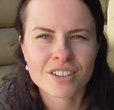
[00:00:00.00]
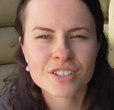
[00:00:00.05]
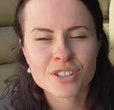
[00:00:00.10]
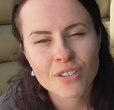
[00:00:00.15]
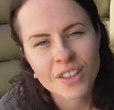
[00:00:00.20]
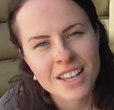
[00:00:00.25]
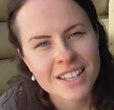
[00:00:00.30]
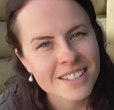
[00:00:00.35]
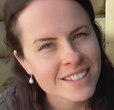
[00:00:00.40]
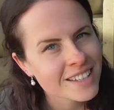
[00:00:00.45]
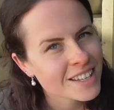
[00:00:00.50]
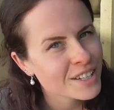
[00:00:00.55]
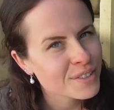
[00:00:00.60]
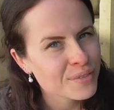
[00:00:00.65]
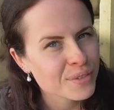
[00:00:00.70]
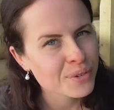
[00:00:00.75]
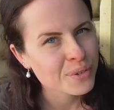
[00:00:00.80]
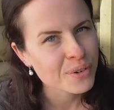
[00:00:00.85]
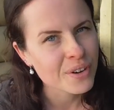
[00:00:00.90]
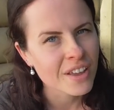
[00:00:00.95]
So that's
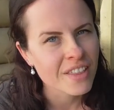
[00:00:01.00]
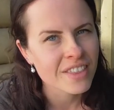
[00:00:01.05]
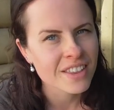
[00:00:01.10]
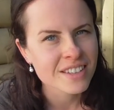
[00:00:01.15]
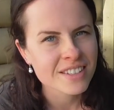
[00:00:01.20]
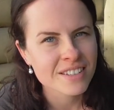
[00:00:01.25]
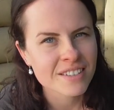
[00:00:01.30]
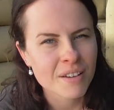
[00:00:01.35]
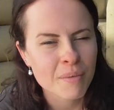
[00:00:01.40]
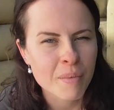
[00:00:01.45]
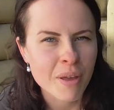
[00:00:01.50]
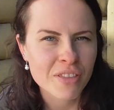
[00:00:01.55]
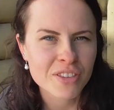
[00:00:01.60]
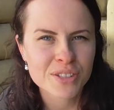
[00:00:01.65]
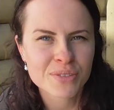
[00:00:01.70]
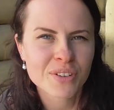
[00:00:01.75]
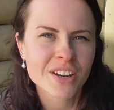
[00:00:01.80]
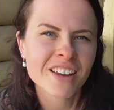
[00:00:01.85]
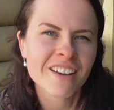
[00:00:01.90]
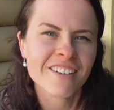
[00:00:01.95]
it for this
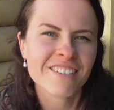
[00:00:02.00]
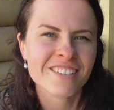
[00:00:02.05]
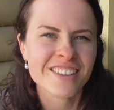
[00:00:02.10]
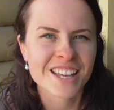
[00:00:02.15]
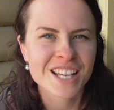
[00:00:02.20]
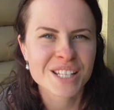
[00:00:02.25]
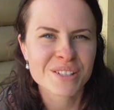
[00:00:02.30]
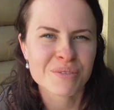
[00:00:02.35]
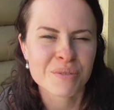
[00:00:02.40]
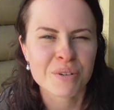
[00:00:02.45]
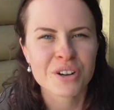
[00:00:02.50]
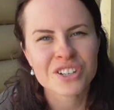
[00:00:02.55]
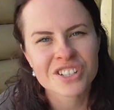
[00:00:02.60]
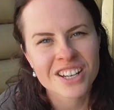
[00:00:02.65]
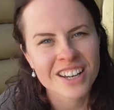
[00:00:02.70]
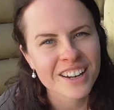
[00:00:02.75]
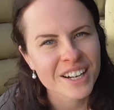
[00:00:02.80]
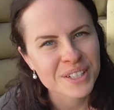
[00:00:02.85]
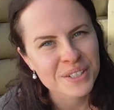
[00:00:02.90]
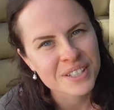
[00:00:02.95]
month's video. Thanks for
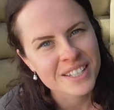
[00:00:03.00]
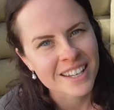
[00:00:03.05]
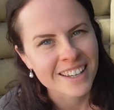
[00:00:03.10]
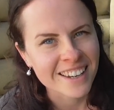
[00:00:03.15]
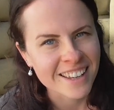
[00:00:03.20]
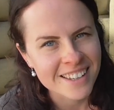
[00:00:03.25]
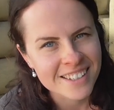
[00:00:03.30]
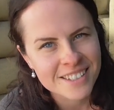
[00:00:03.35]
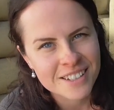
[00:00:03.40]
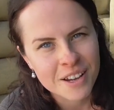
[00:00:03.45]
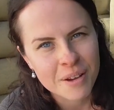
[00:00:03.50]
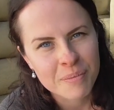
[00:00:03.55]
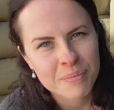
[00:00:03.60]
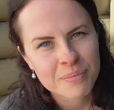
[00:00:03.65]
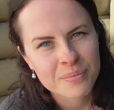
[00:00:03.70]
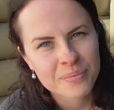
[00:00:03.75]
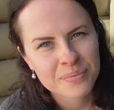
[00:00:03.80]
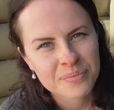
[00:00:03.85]
watching and I'll see you next time.